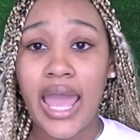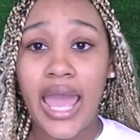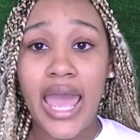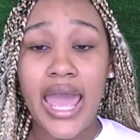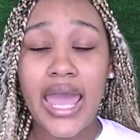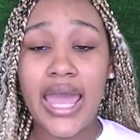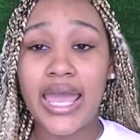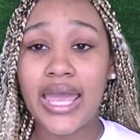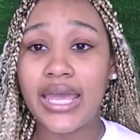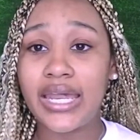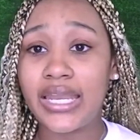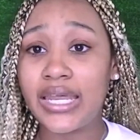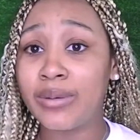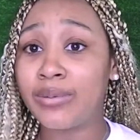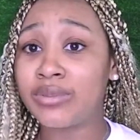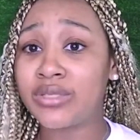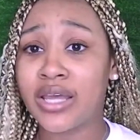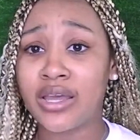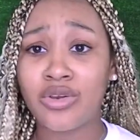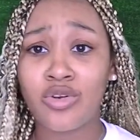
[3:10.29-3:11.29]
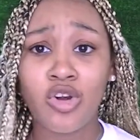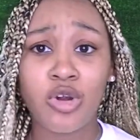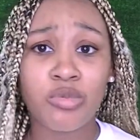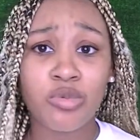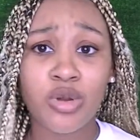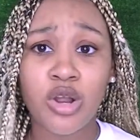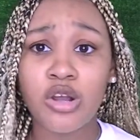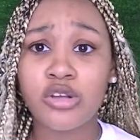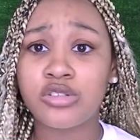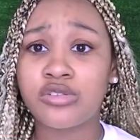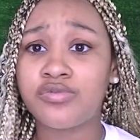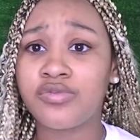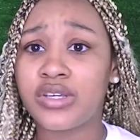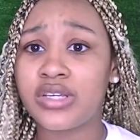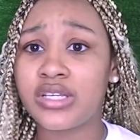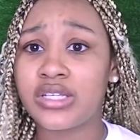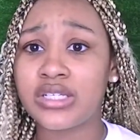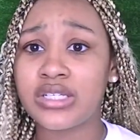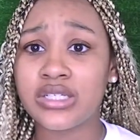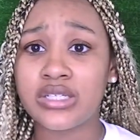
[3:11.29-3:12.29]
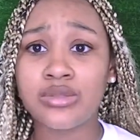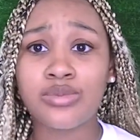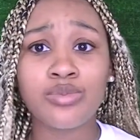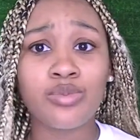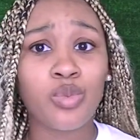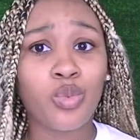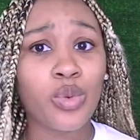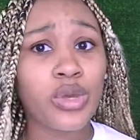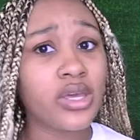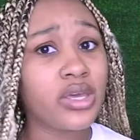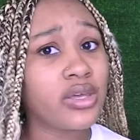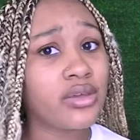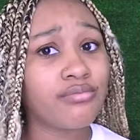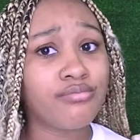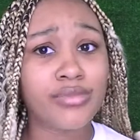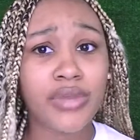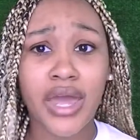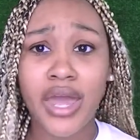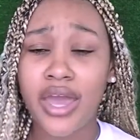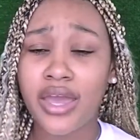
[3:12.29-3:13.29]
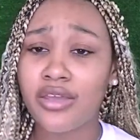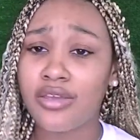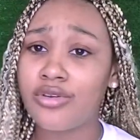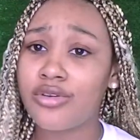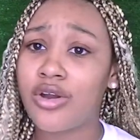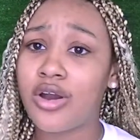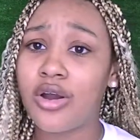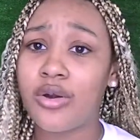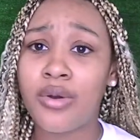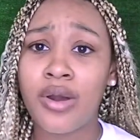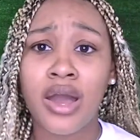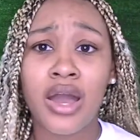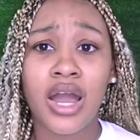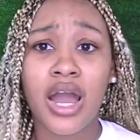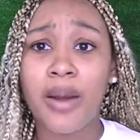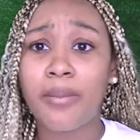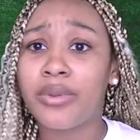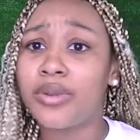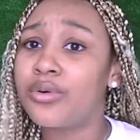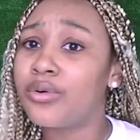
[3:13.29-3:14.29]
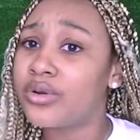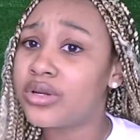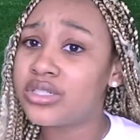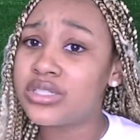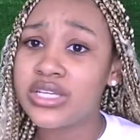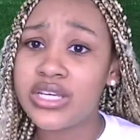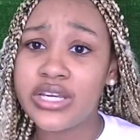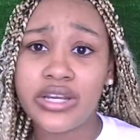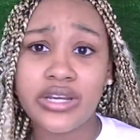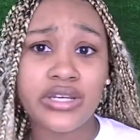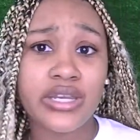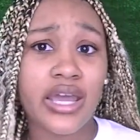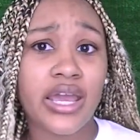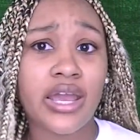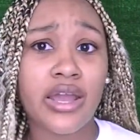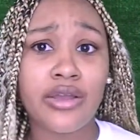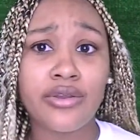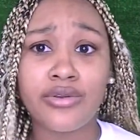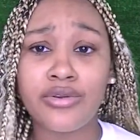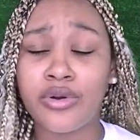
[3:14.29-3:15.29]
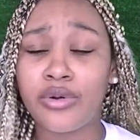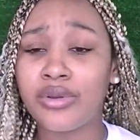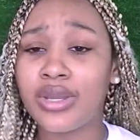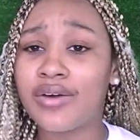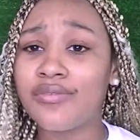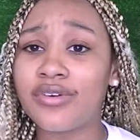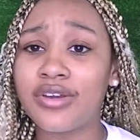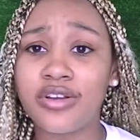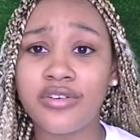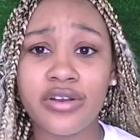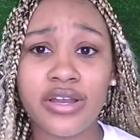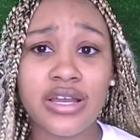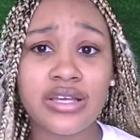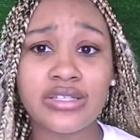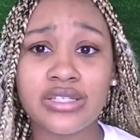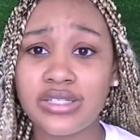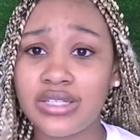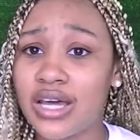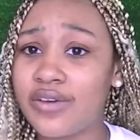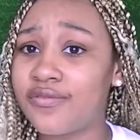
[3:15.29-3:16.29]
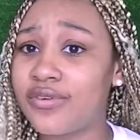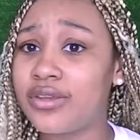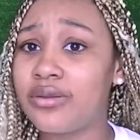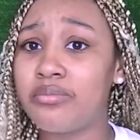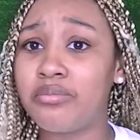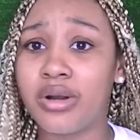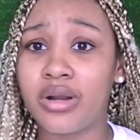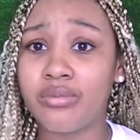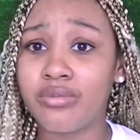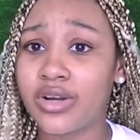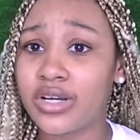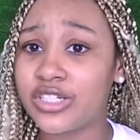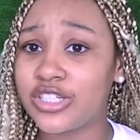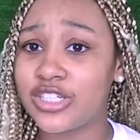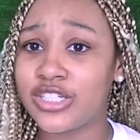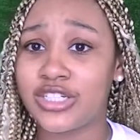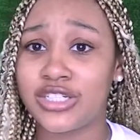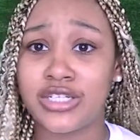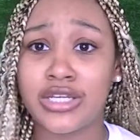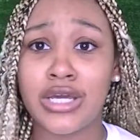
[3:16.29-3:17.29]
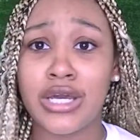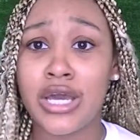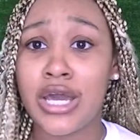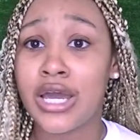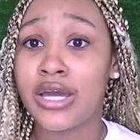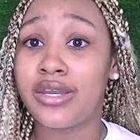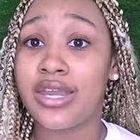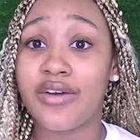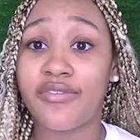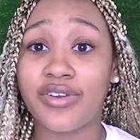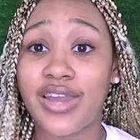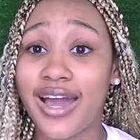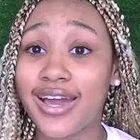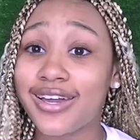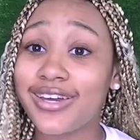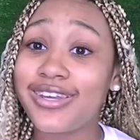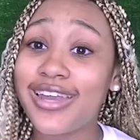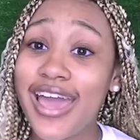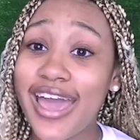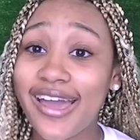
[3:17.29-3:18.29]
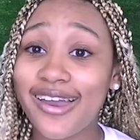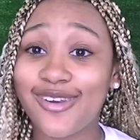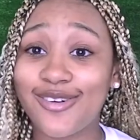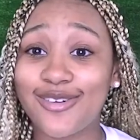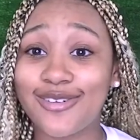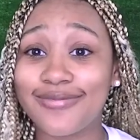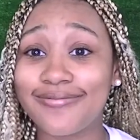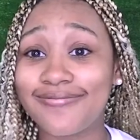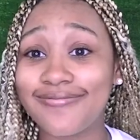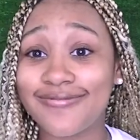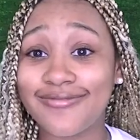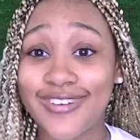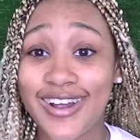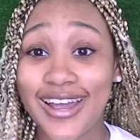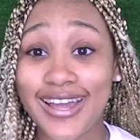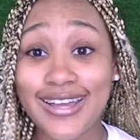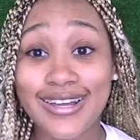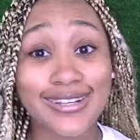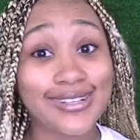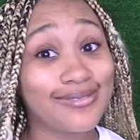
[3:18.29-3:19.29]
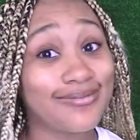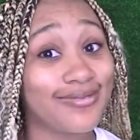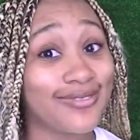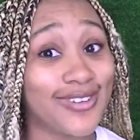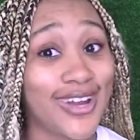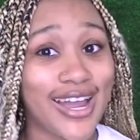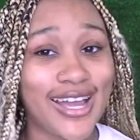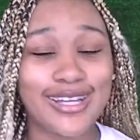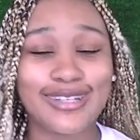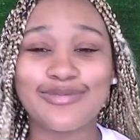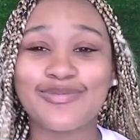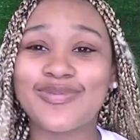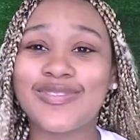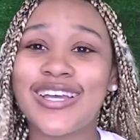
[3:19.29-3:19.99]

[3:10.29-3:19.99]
And it was like a normal Girls from Venus weekday, you know. A couple of orders here and there. You know, nothing crazy. Nothing bum rushing. Nothing I couldn't handle. Right? Right.